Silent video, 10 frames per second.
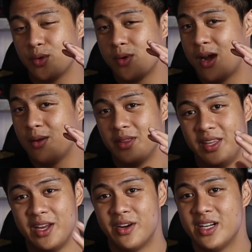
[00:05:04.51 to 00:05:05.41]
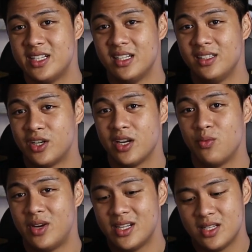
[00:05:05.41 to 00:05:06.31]
to how the original Jordan
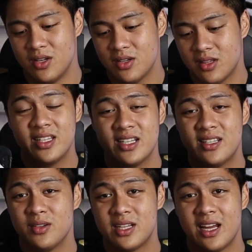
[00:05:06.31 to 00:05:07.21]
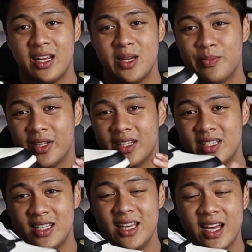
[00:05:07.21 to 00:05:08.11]
1s look, since those had a pretty
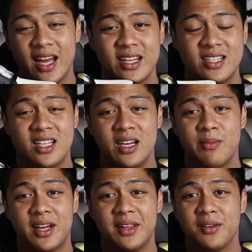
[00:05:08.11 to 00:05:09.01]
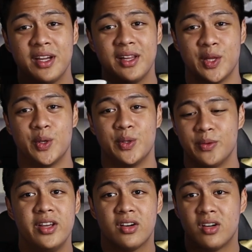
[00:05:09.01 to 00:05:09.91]
sleek and streamlined looking toe.
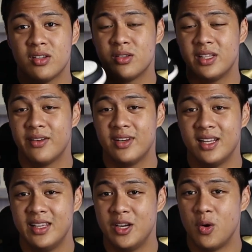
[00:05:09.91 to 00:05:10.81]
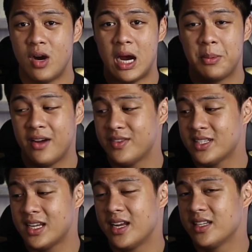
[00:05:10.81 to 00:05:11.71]
You can also definitely go up half a
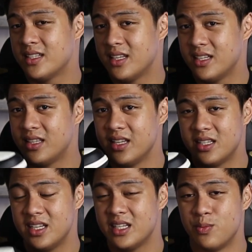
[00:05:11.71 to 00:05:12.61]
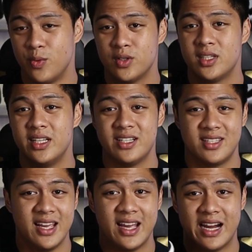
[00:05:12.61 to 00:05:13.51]
size, since this is mostly
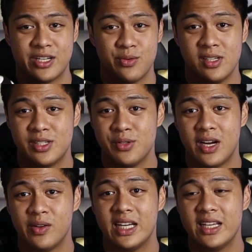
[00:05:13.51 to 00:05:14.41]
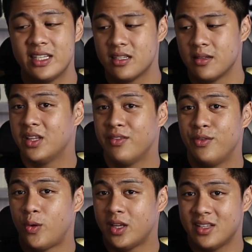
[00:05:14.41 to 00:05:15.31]
just a casual shoe nowadays. But if
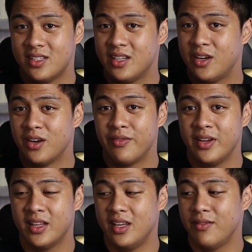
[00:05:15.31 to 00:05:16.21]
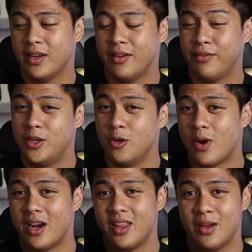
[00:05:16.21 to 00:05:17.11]
you want a secure fit, even if you
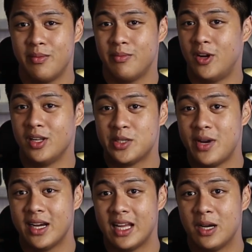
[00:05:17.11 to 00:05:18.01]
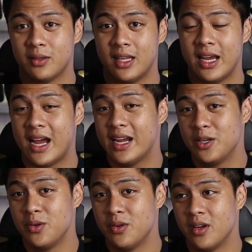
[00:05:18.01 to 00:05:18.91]
wear them all swagged out like I
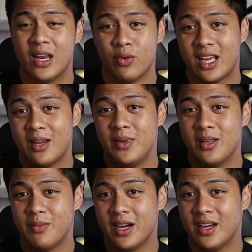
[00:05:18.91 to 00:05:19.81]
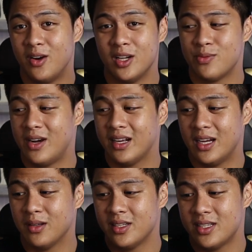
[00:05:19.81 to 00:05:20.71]
do, and what I mean by all swagged
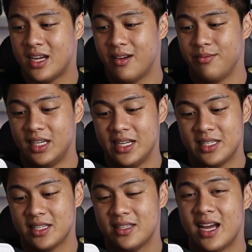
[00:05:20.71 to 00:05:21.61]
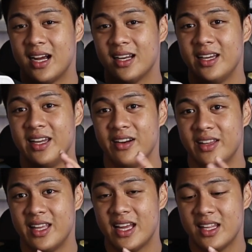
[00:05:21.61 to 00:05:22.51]
out is have the laces dangling here
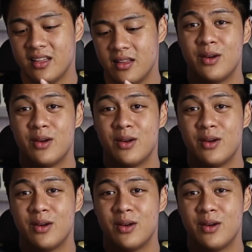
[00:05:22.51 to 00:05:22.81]
at the end,